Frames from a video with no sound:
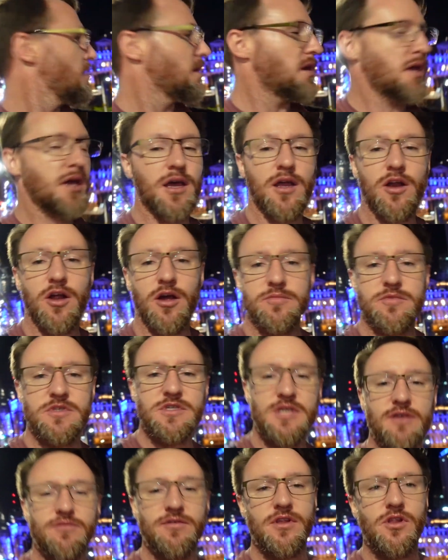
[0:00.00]
and I'm just
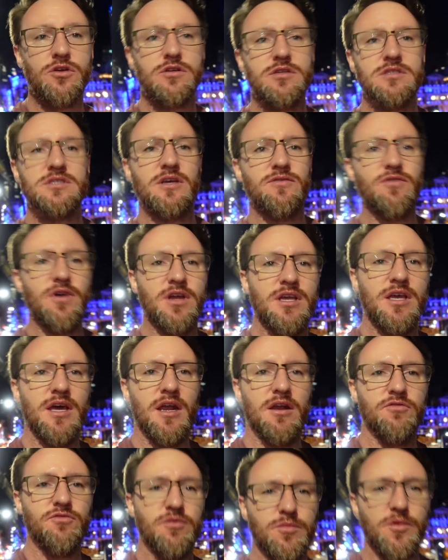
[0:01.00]
having a look to see if I can get
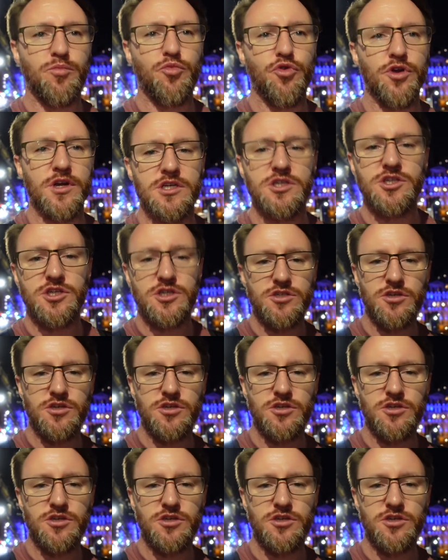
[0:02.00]
it from the bridge.